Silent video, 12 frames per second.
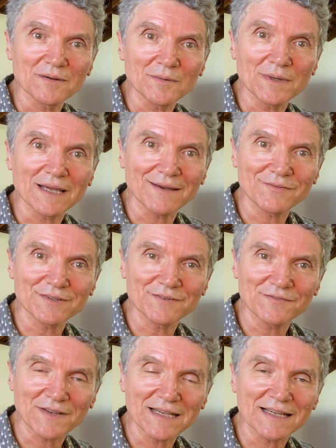we have to
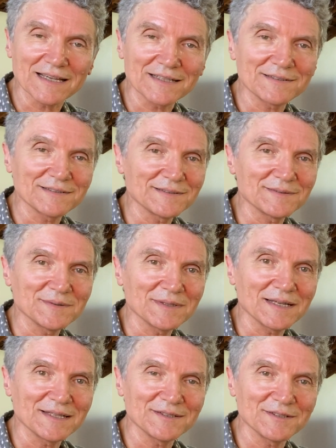fake it
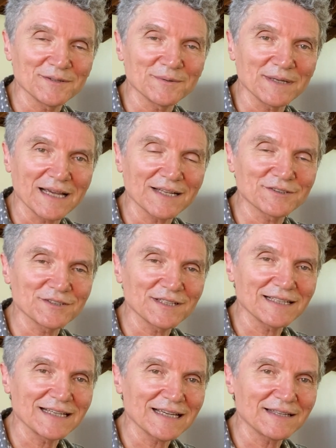until we actually
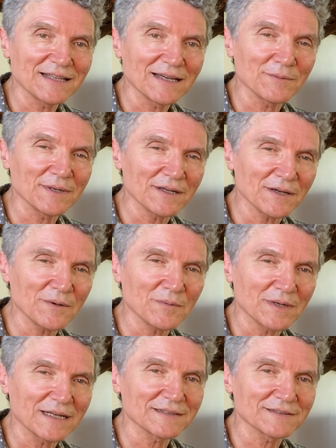get there. We know
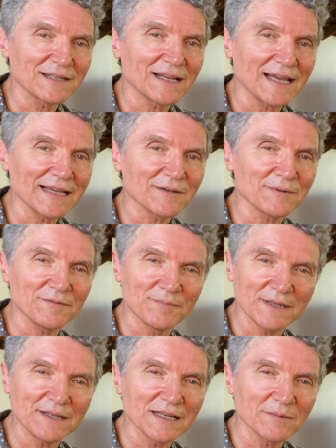what it's like. We've
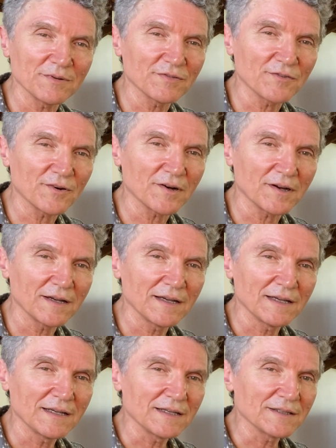been there before.
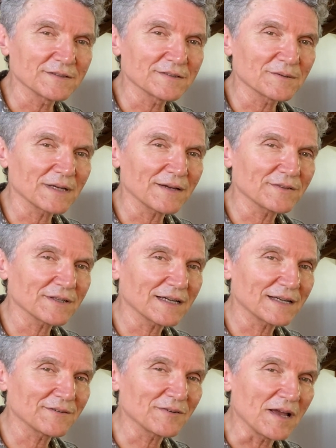So we have to
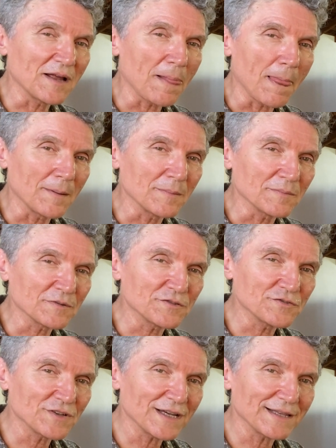kind of
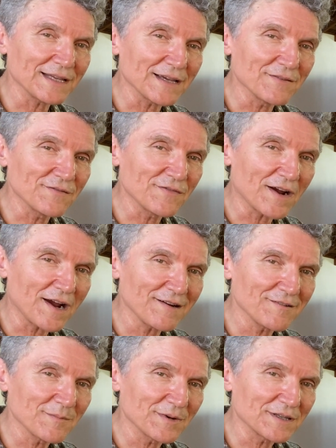create the
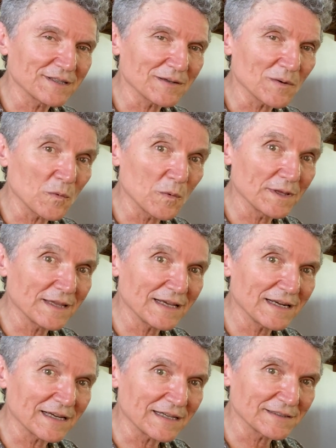environment
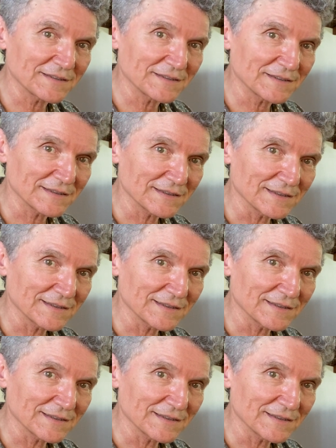within us